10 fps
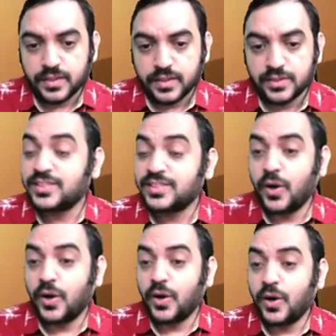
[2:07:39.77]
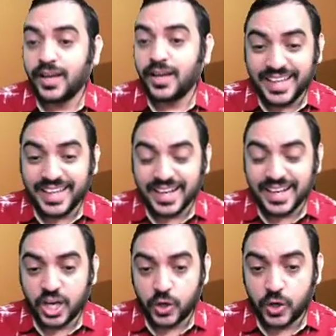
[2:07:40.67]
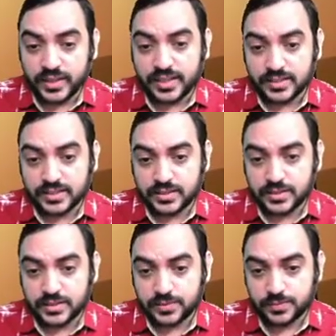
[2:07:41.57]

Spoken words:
So it's called their account with us.